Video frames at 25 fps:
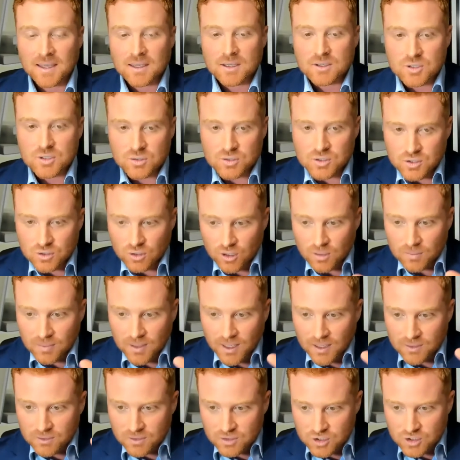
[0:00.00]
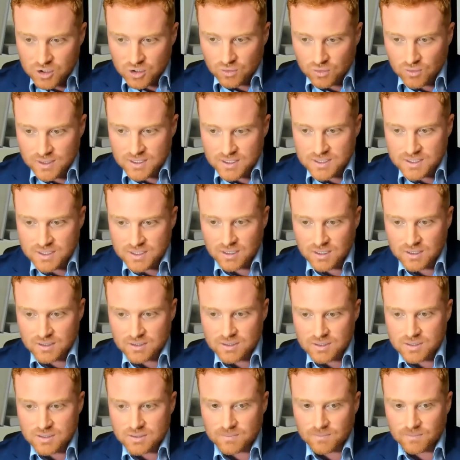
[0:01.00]
So it's not about the
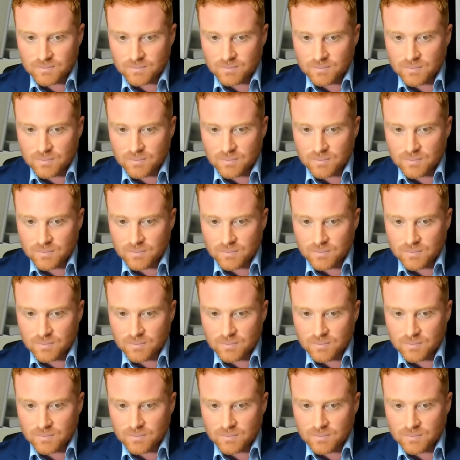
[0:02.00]
choices.